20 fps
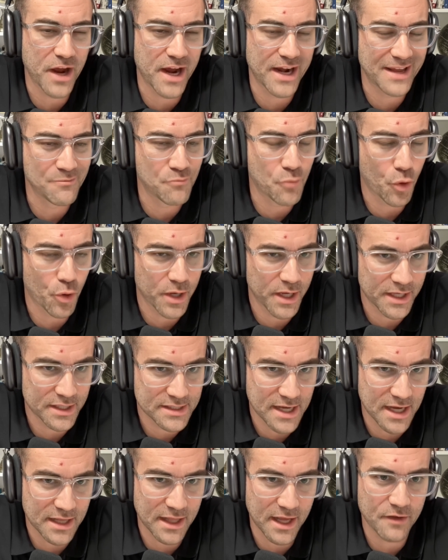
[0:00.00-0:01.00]
mornings,
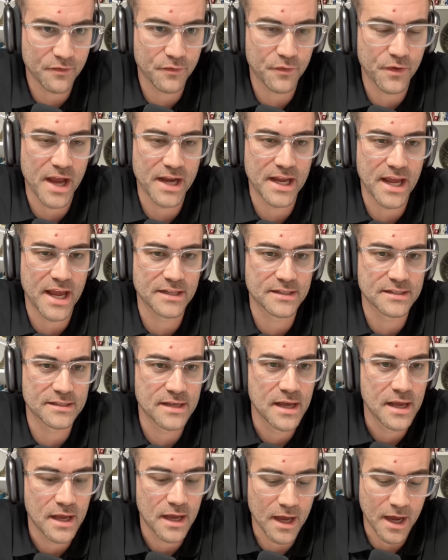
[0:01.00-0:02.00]
I like finance.
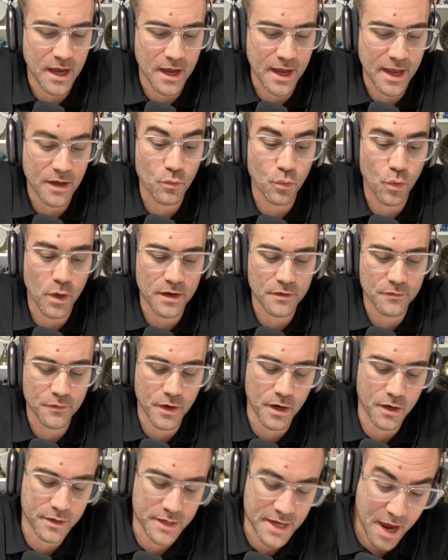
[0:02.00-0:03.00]
And one of
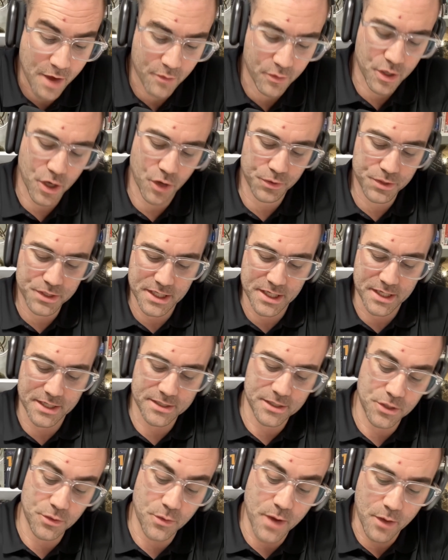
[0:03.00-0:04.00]
our now
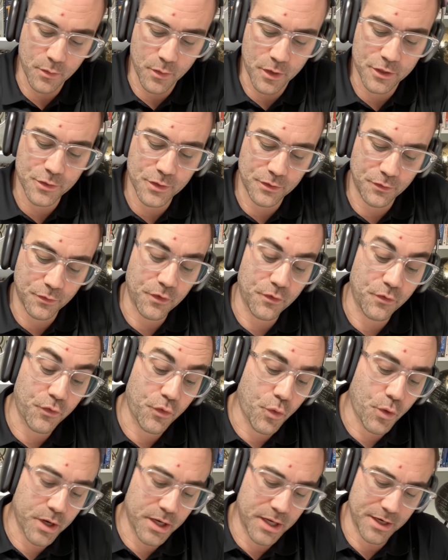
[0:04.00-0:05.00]
coaches, who I worked with for
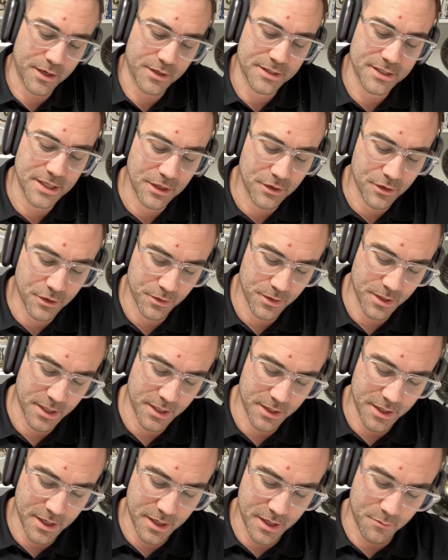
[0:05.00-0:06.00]
4 years, he
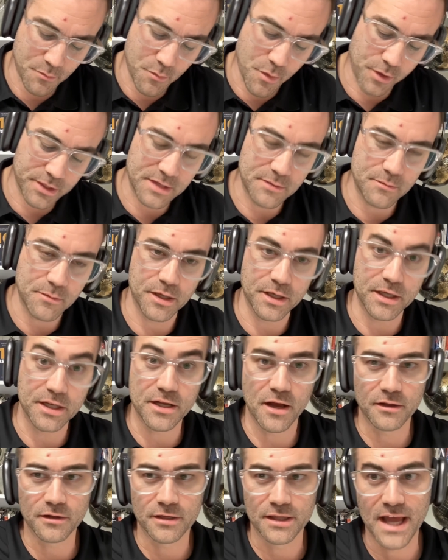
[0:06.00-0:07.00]
grew a
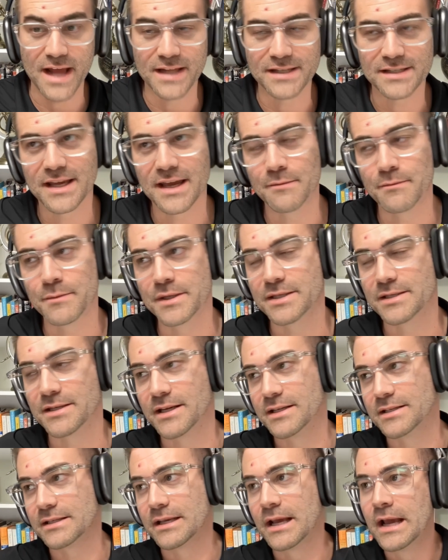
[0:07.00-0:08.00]
multi-million-dollar landscape
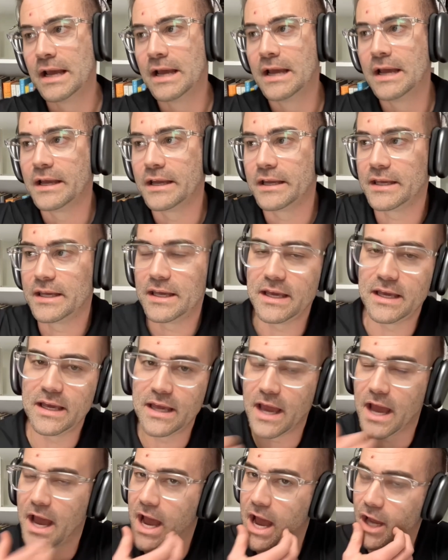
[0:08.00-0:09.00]
business.
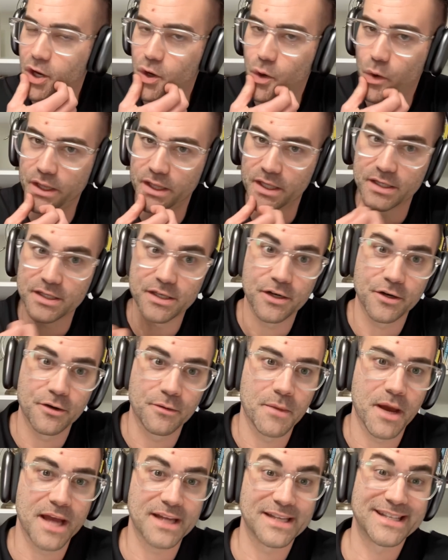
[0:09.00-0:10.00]
He coined the
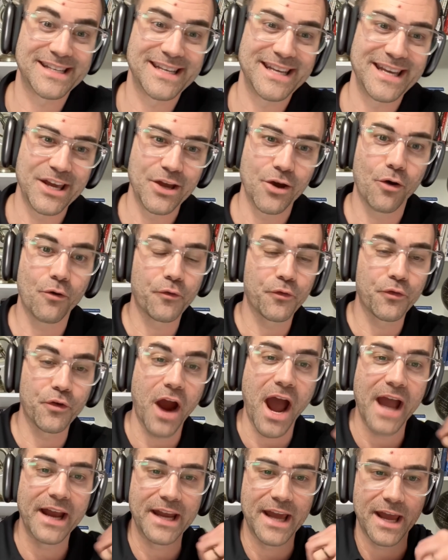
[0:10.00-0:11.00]
term CEO
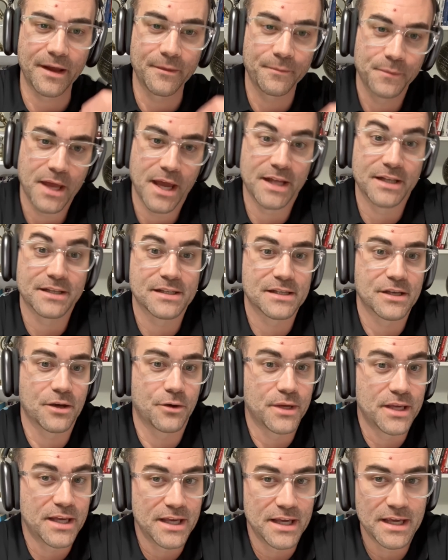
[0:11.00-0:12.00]
Friday. And
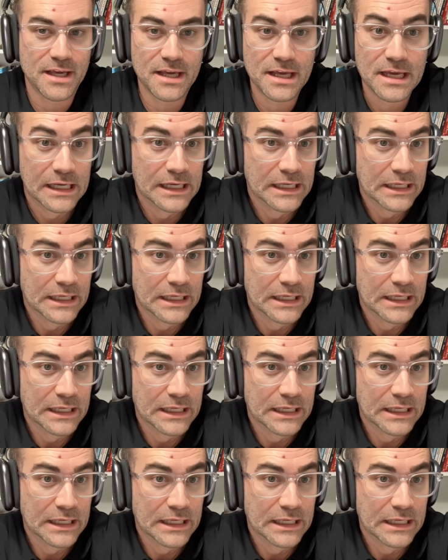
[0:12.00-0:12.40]
so he